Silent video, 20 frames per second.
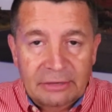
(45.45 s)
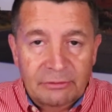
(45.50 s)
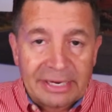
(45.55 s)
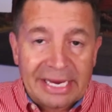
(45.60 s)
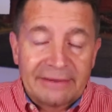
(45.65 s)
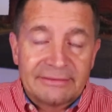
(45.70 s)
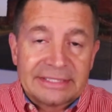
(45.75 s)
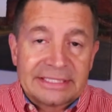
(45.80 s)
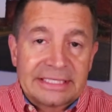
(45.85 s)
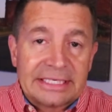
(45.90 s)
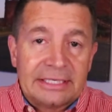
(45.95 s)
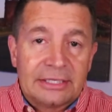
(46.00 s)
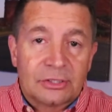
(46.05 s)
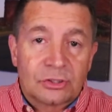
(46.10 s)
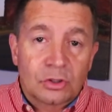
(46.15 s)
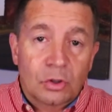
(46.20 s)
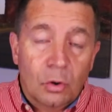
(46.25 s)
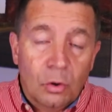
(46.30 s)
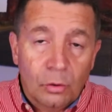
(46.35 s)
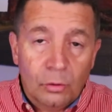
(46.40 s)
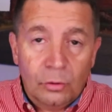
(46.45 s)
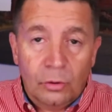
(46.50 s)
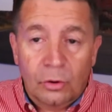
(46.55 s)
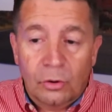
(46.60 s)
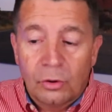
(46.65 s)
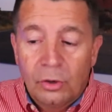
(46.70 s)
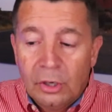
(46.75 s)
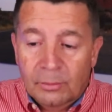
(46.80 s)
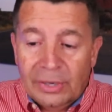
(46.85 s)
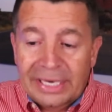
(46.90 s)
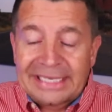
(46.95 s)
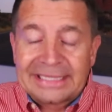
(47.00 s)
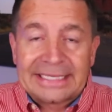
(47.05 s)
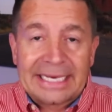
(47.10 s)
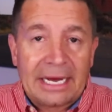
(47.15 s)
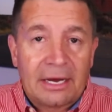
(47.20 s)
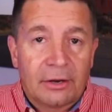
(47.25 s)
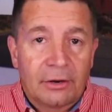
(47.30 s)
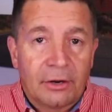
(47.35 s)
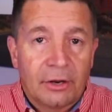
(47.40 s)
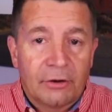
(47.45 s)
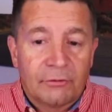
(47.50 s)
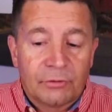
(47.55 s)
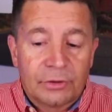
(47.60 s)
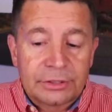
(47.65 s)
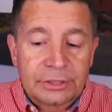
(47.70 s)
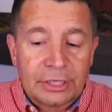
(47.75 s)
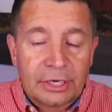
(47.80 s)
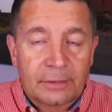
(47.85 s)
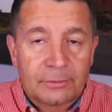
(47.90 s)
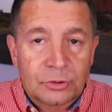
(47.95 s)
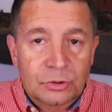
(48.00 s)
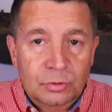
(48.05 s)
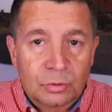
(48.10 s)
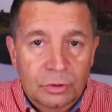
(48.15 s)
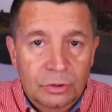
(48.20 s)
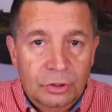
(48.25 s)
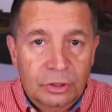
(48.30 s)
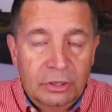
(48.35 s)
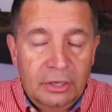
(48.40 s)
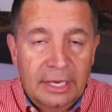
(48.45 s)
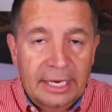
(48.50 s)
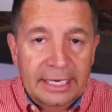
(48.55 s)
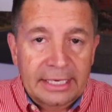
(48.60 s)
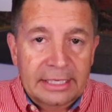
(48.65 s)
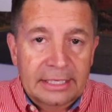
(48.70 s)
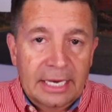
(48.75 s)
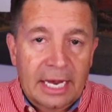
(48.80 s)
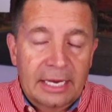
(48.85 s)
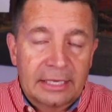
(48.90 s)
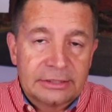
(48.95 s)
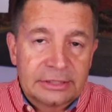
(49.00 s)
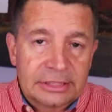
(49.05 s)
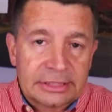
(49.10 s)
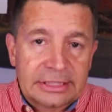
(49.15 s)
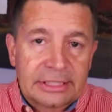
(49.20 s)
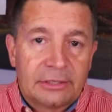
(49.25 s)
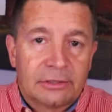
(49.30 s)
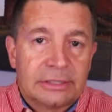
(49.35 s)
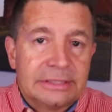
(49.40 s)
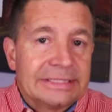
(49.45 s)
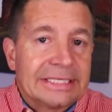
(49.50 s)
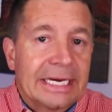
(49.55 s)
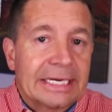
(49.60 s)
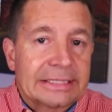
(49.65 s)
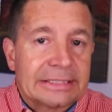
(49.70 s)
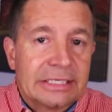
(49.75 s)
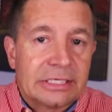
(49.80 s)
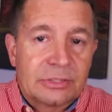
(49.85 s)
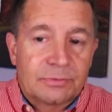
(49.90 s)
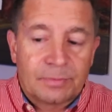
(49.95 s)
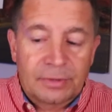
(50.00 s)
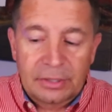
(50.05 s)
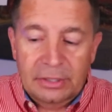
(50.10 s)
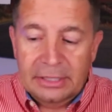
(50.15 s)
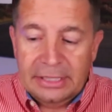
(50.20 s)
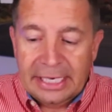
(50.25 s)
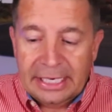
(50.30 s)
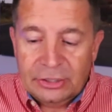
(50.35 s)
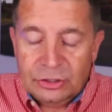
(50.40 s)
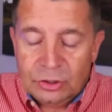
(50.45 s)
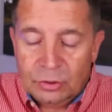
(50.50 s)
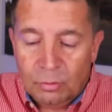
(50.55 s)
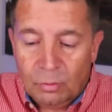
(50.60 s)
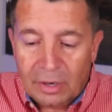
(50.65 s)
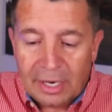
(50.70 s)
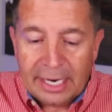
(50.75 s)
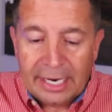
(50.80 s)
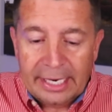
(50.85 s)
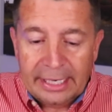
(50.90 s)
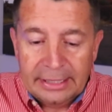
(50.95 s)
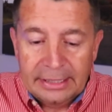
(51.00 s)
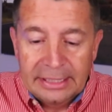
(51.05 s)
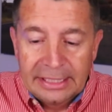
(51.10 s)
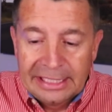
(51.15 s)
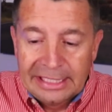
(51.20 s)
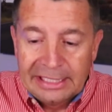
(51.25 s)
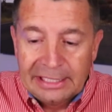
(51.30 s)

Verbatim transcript: Now, we haven't seen the total breakdown of what the numbers will look like, not just here in Texas, but nationwide.